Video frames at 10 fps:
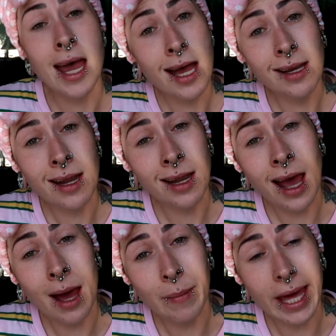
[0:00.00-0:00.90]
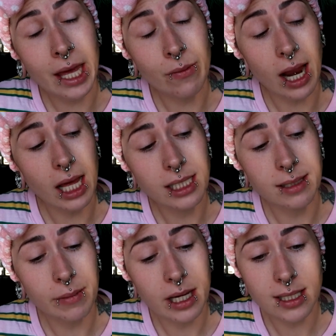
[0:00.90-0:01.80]
And I'm getting ready
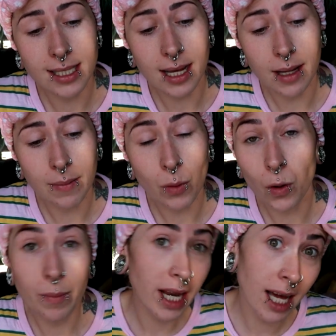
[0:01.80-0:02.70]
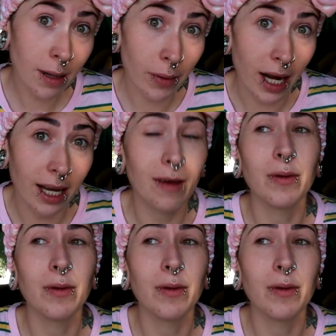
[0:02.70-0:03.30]
to make some more banana bread.